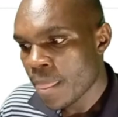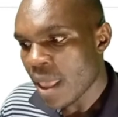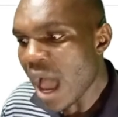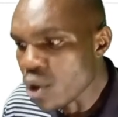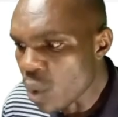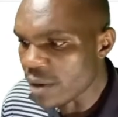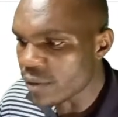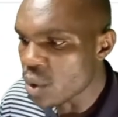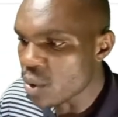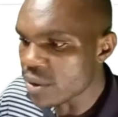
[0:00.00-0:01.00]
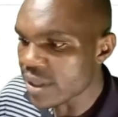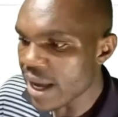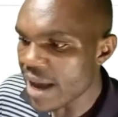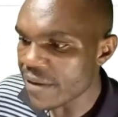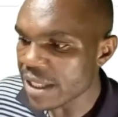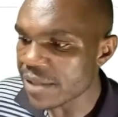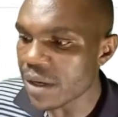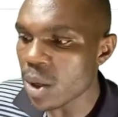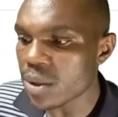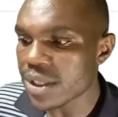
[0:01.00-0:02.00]
Are you one of those having
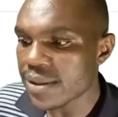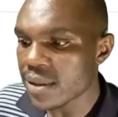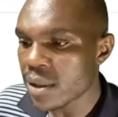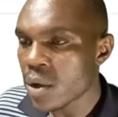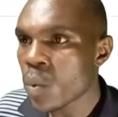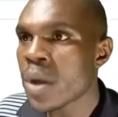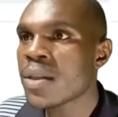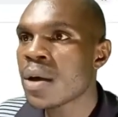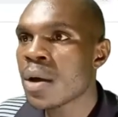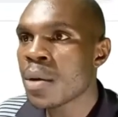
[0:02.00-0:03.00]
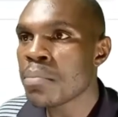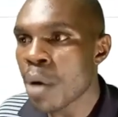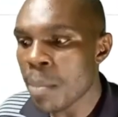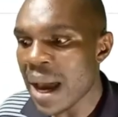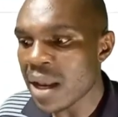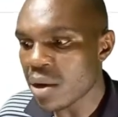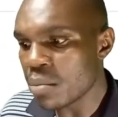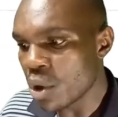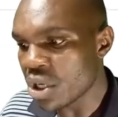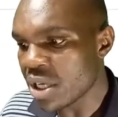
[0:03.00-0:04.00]
difficulties with mobile
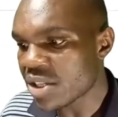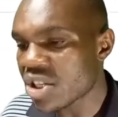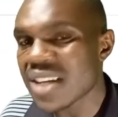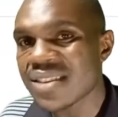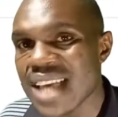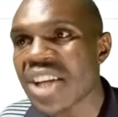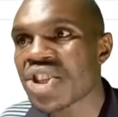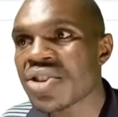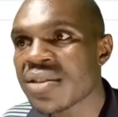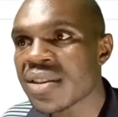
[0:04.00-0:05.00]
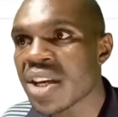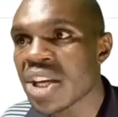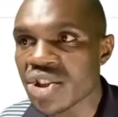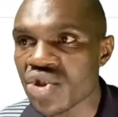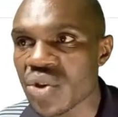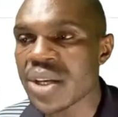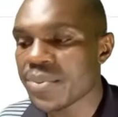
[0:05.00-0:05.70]
money transactions history?